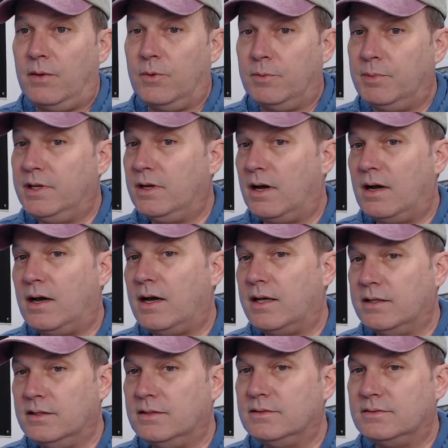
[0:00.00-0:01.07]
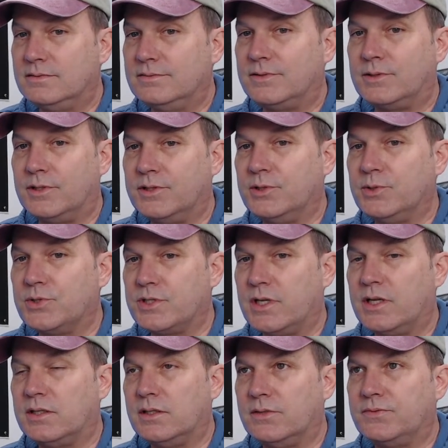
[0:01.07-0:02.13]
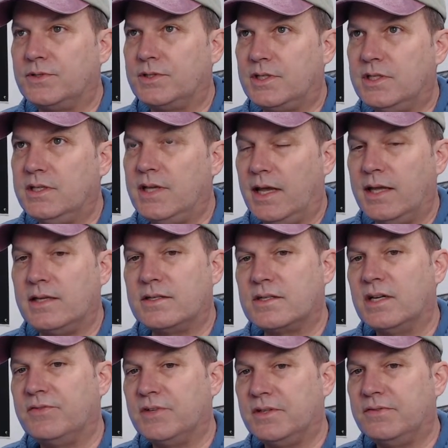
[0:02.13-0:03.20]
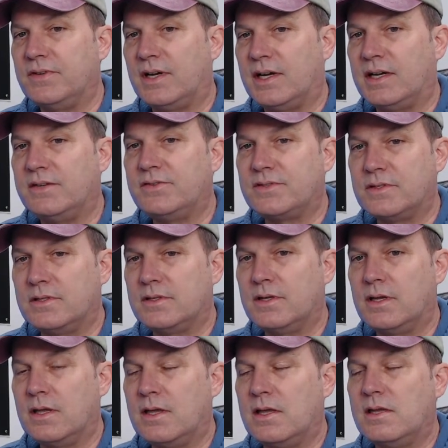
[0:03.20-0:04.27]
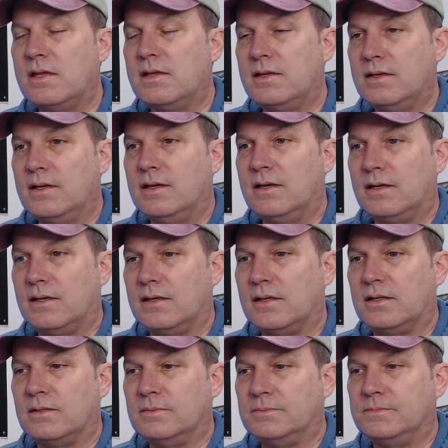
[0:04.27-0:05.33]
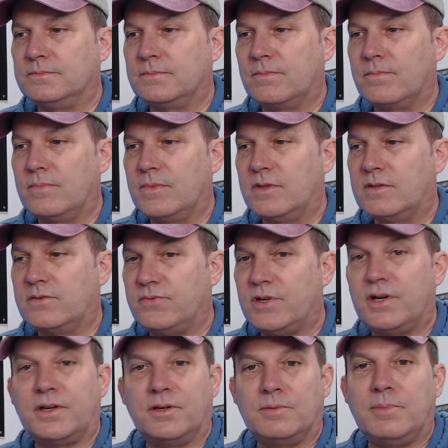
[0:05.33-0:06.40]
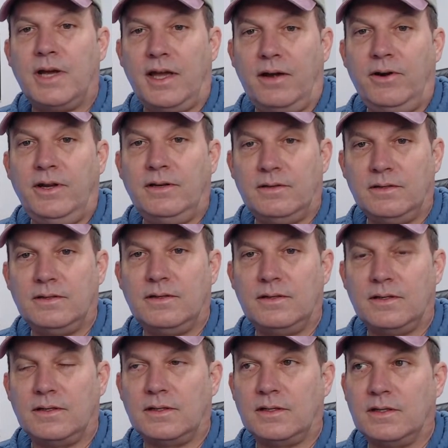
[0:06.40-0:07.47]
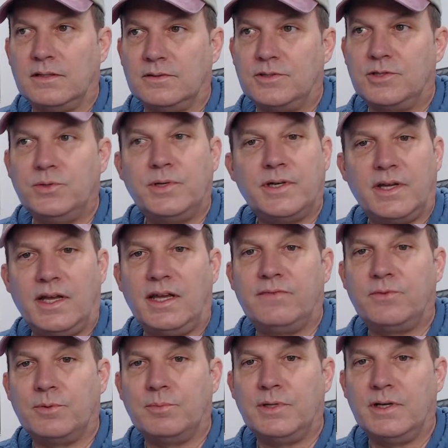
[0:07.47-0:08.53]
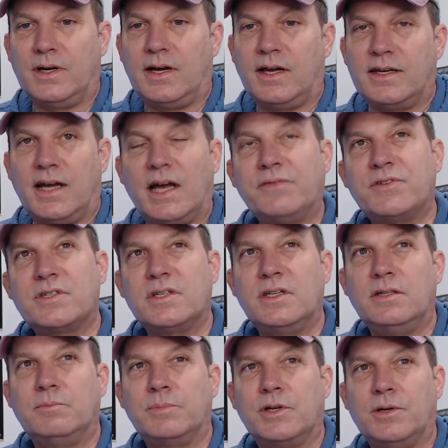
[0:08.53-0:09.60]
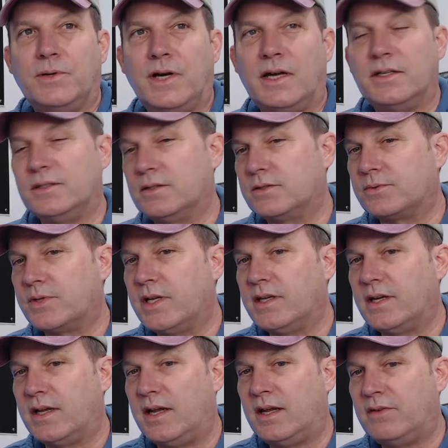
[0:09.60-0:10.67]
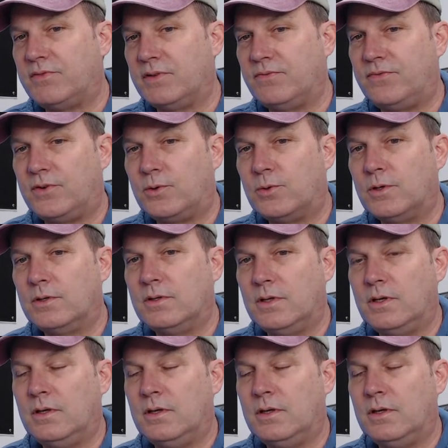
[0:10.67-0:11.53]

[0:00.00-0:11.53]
would be odd for a new set of T875s. It's a very good battery. 2.5 would be odd. I've seen them go out 3.5 and 4